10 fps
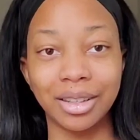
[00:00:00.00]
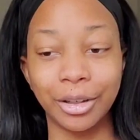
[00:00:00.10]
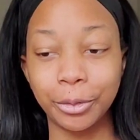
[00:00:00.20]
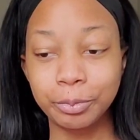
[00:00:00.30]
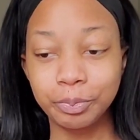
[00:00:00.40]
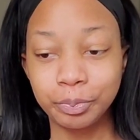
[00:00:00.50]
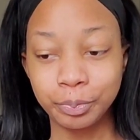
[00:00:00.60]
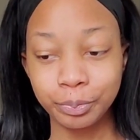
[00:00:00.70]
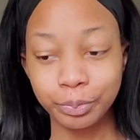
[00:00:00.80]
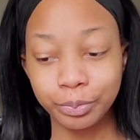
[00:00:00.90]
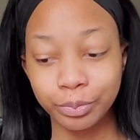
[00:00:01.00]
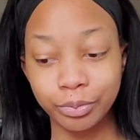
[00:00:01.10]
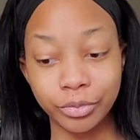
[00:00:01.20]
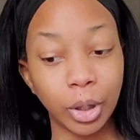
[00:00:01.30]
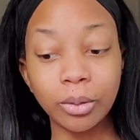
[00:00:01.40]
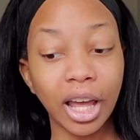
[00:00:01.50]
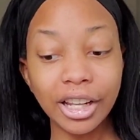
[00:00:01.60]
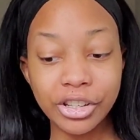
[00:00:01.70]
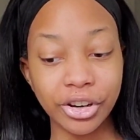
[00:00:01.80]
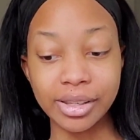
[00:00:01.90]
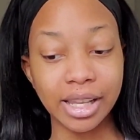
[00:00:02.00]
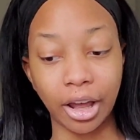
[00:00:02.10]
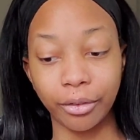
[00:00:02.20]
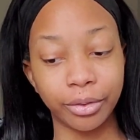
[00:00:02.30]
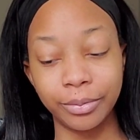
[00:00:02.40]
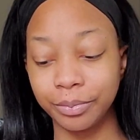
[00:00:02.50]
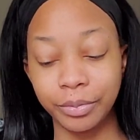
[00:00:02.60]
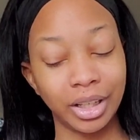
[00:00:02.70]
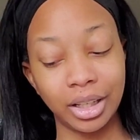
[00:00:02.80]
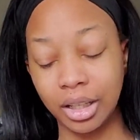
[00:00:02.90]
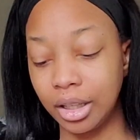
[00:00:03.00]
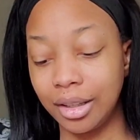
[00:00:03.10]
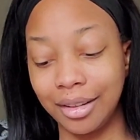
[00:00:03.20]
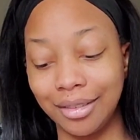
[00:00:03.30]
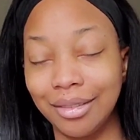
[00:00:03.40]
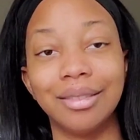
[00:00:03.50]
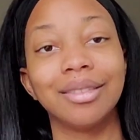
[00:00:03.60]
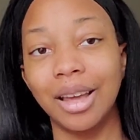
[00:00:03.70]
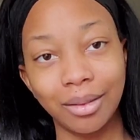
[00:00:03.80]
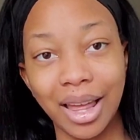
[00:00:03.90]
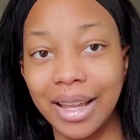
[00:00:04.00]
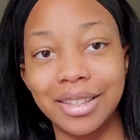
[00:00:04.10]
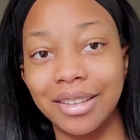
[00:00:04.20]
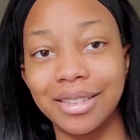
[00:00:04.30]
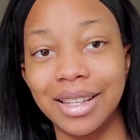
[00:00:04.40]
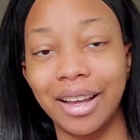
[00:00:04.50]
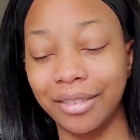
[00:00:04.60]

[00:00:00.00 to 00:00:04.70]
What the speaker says: you. Don't lie to yourself. Don't lie to yourself.